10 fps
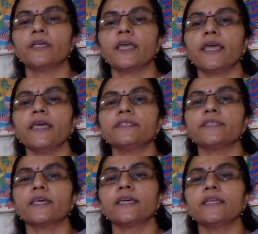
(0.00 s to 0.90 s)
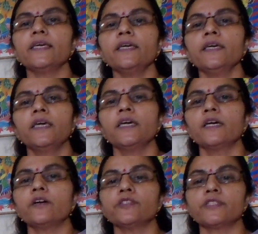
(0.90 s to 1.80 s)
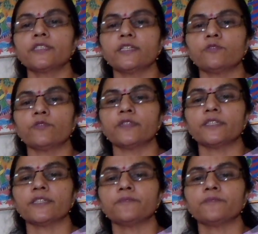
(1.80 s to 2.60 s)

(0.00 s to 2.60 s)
A is again a constant over here.